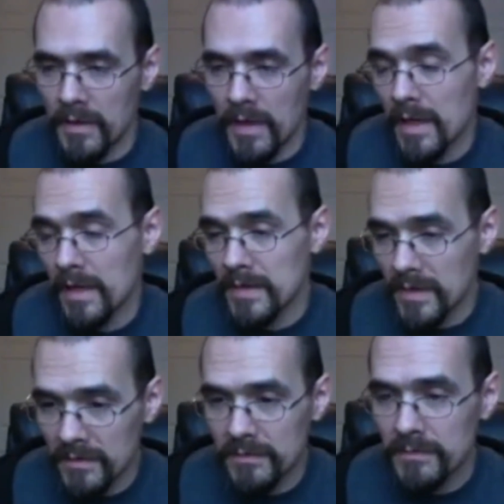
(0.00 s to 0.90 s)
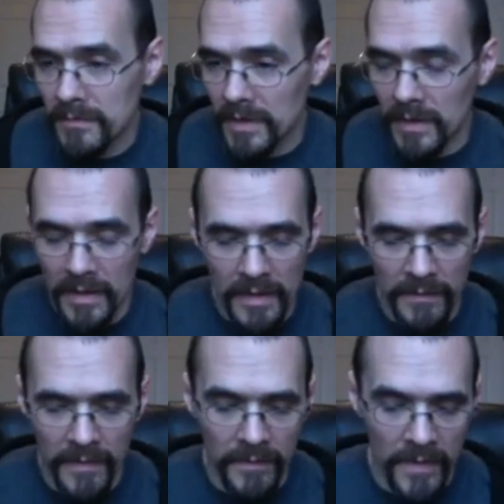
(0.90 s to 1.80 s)
If there's a problem, then I
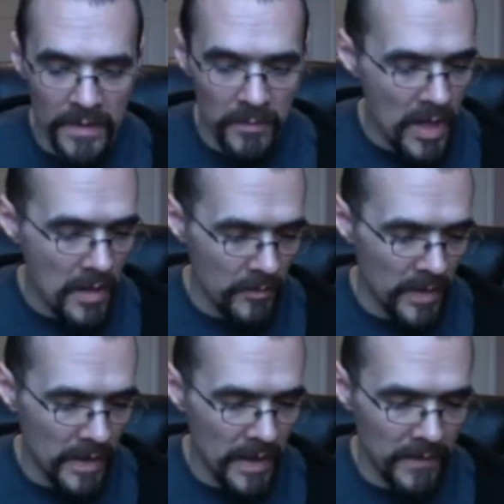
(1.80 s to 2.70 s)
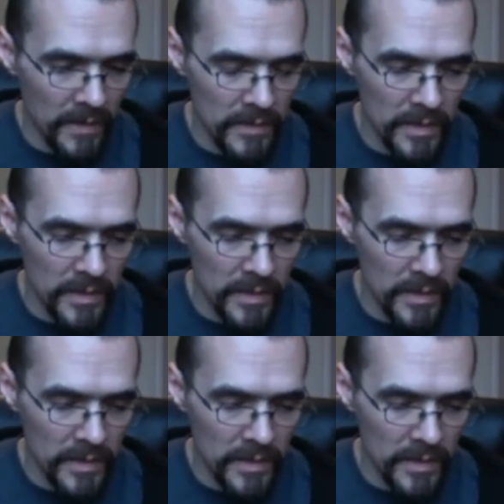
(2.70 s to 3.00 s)
have to challenge it.